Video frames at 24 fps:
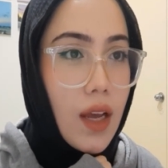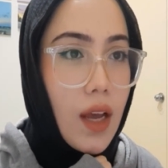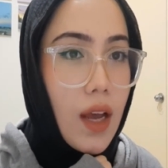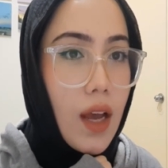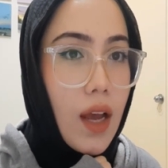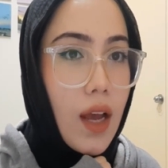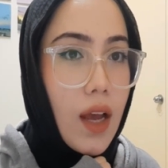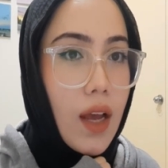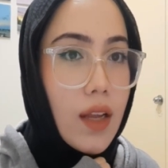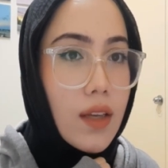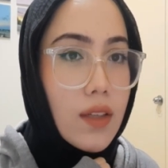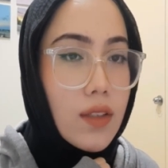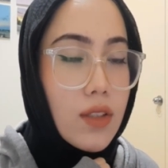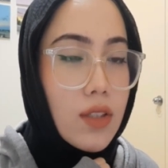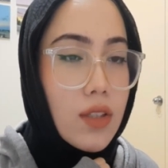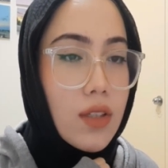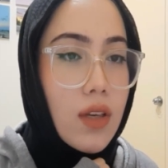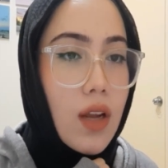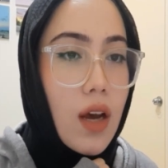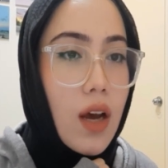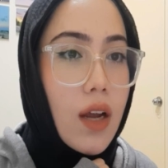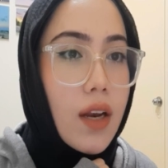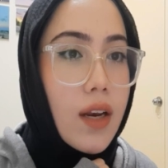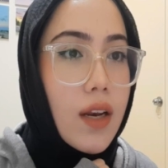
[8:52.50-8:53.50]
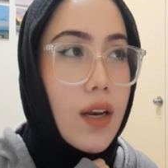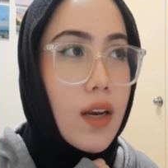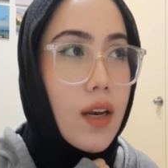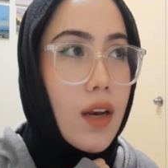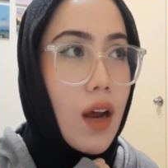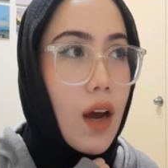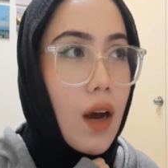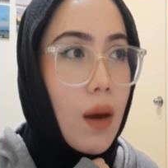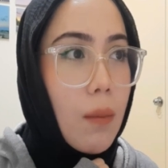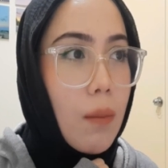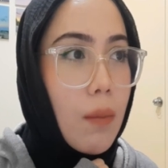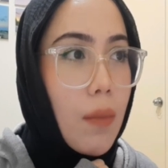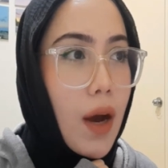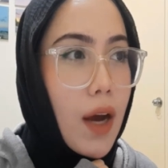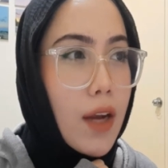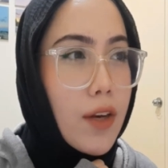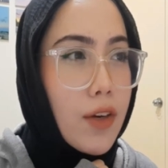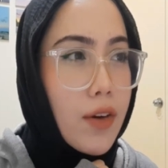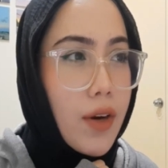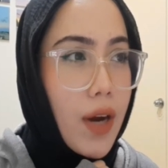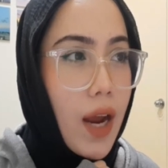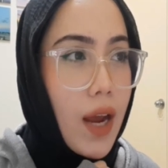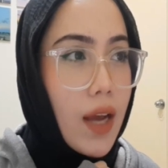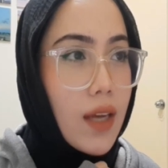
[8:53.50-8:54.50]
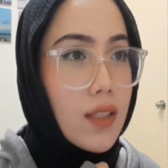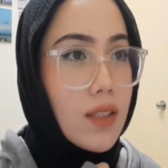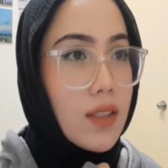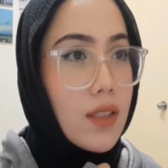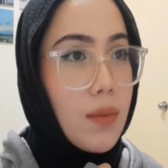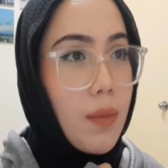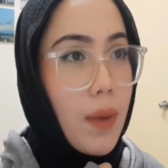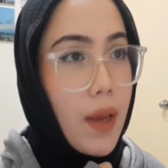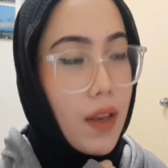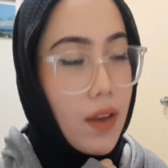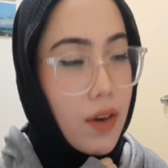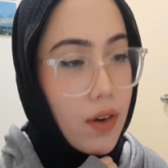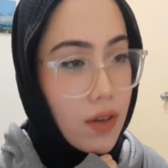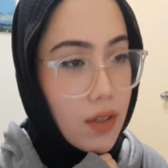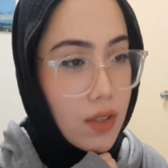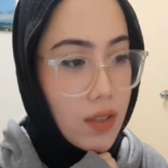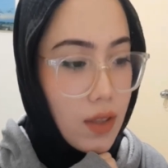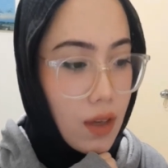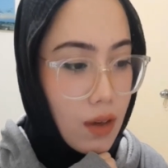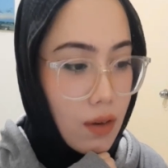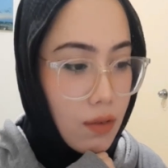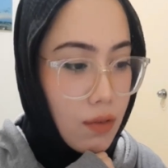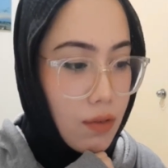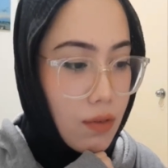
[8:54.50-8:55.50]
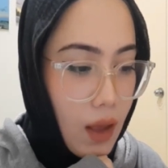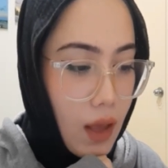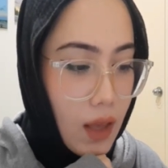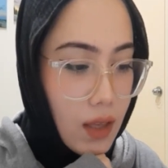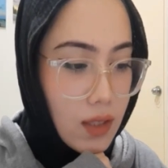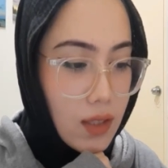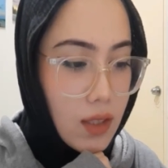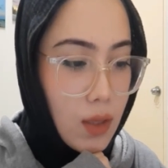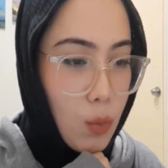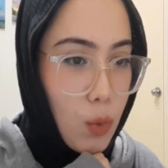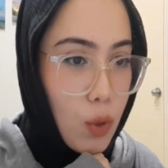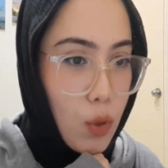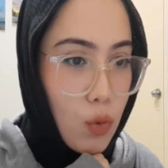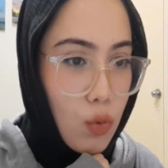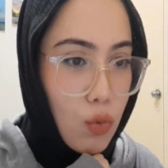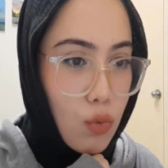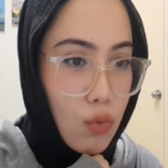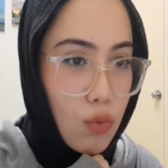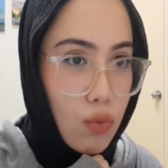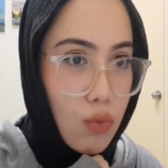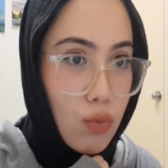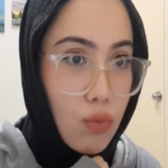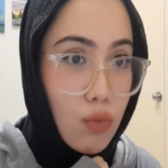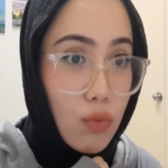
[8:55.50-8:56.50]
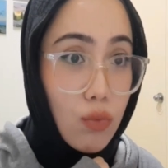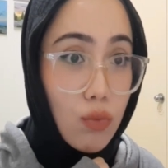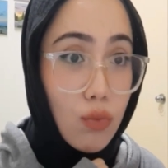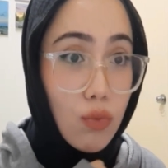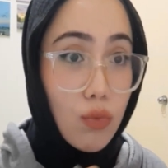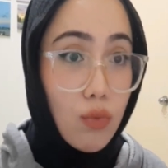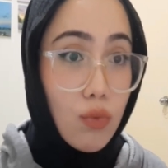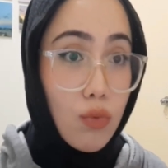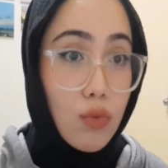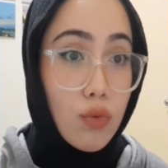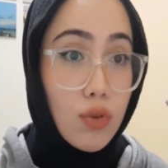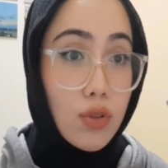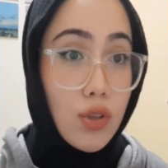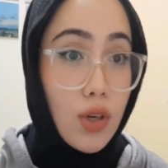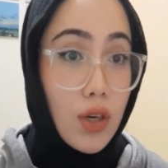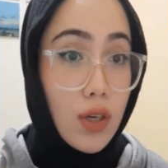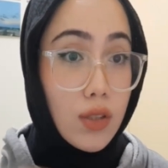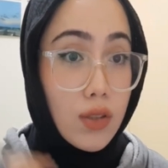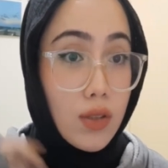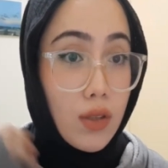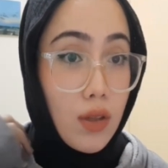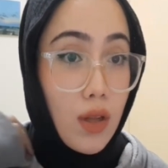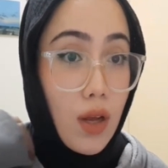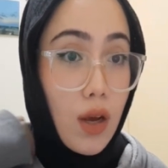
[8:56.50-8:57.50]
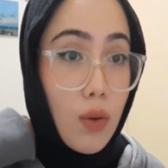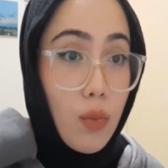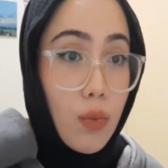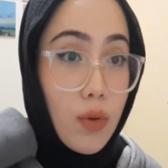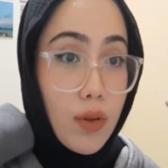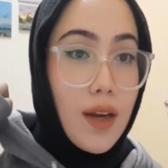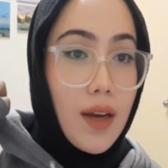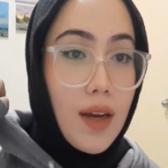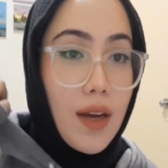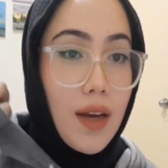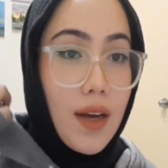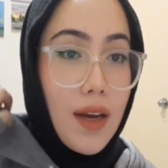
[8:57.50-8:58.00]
and to not underestimate yourself. As someone who struggles a lot with